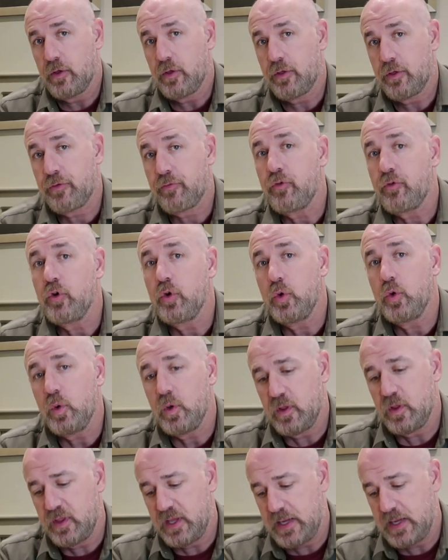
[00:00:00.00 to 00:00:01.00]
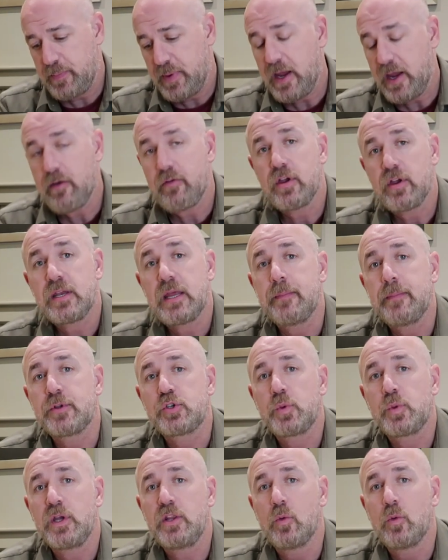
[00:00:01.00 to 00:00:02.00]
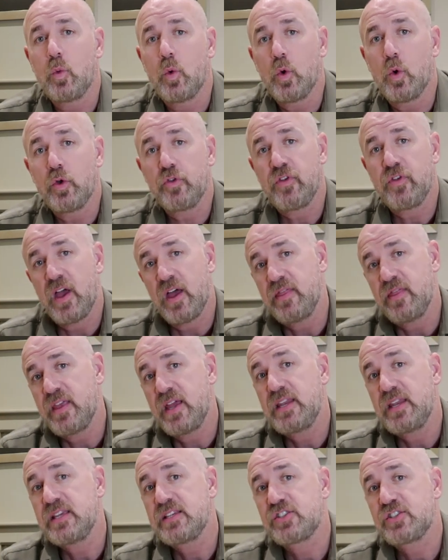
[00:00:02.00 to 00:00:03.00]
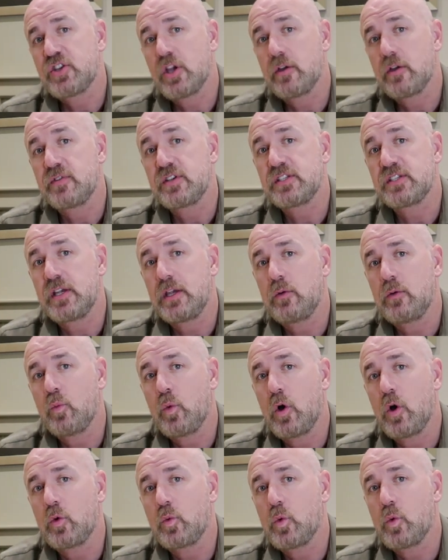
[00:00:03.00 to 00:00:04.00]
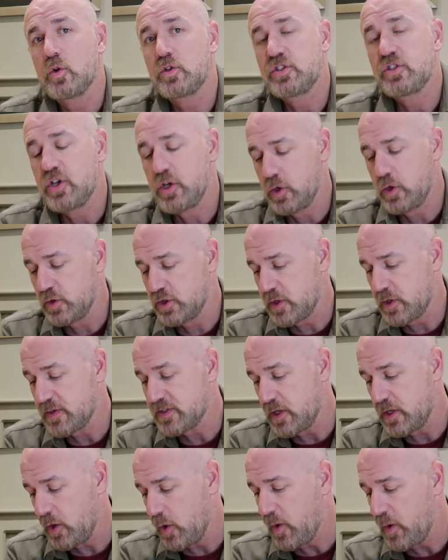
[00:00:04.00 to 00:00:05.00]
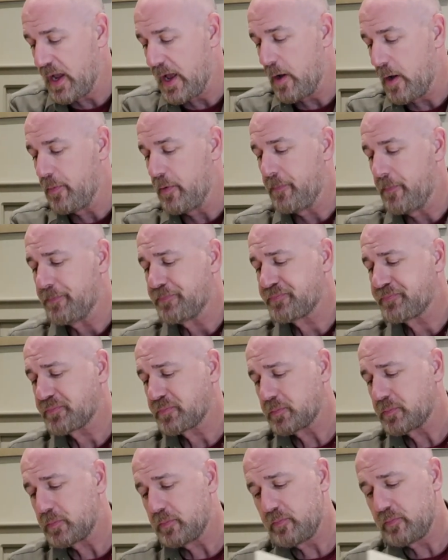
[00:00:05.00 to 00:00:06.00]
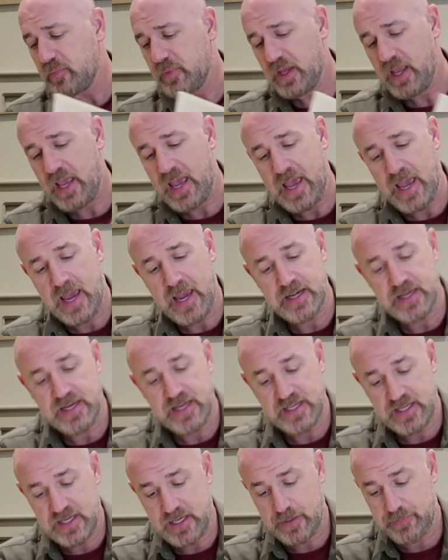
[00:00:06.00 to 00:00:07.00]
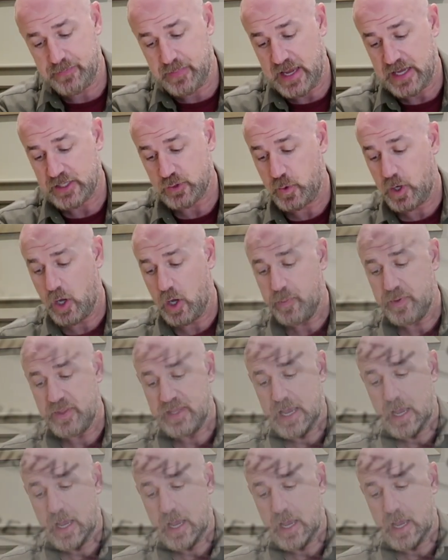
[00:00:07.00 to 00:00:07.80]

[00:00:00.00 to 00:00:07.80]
through the period in between the wars and then his service in World War II. So it's a long album. And as we open